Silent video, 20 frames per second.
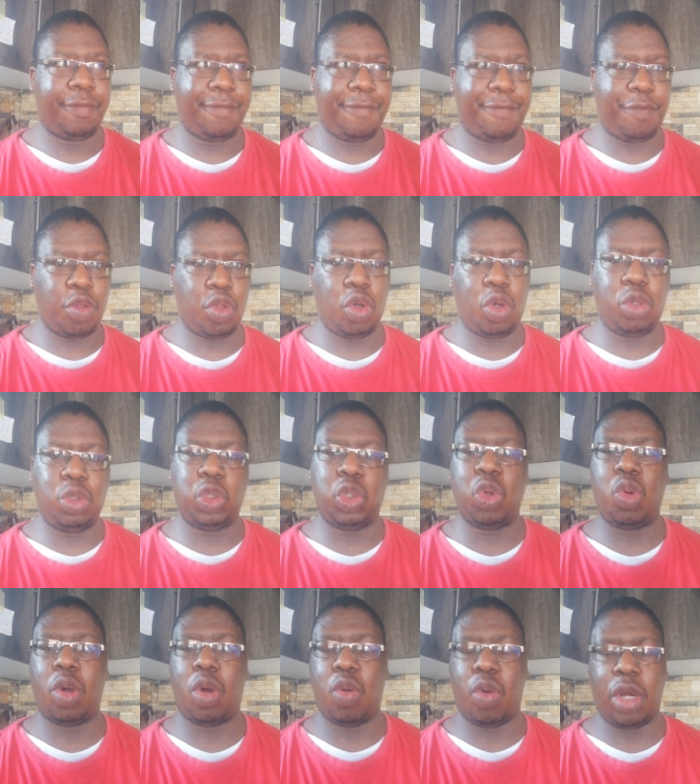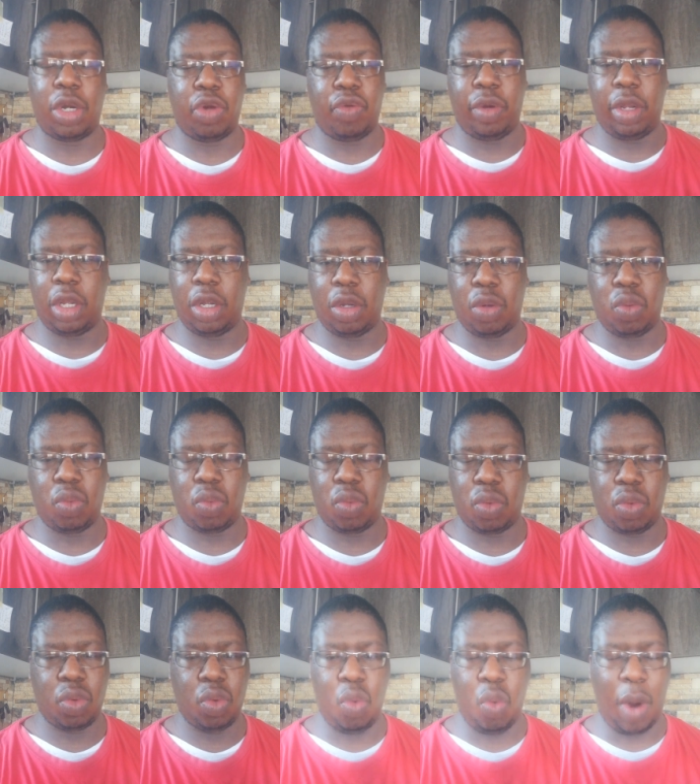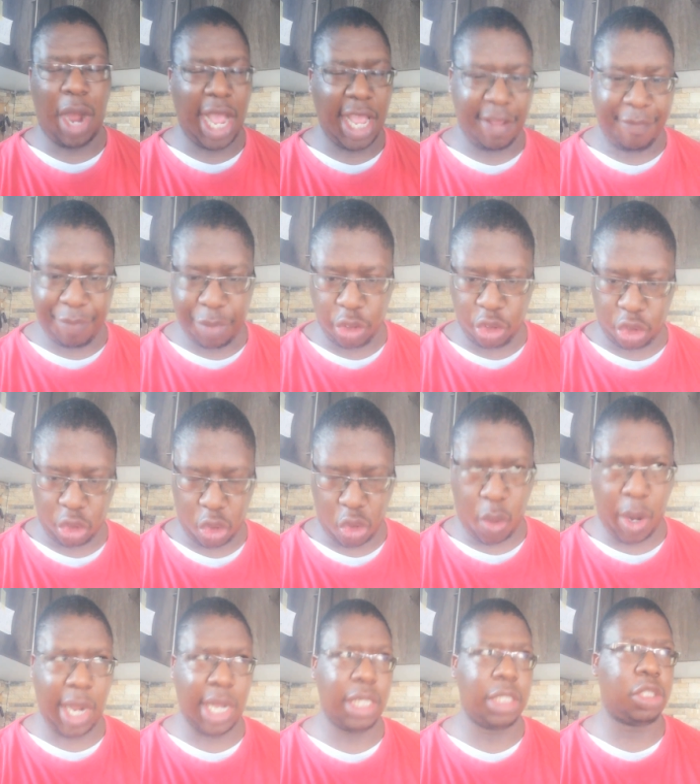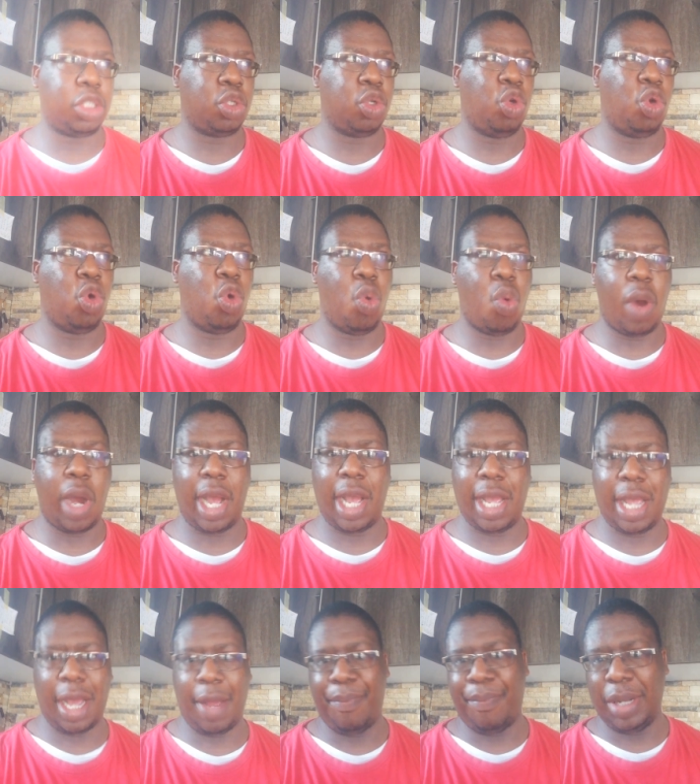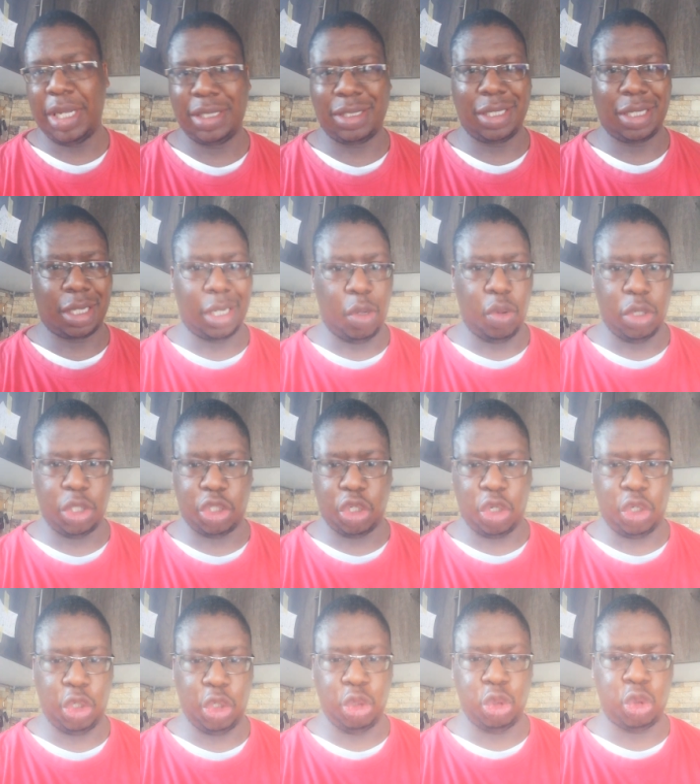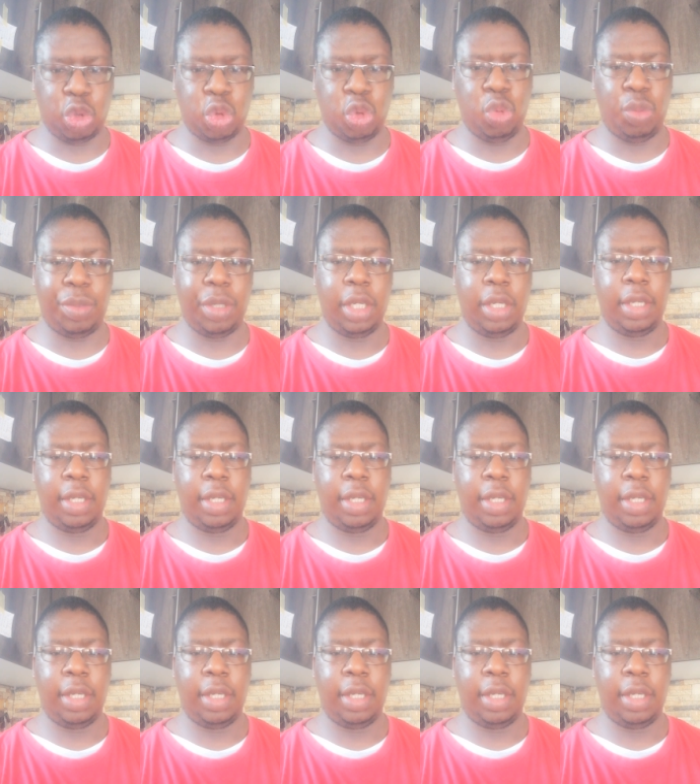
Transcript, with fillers: for those who are wondering why I've been so quiet, why I basically went on YouTube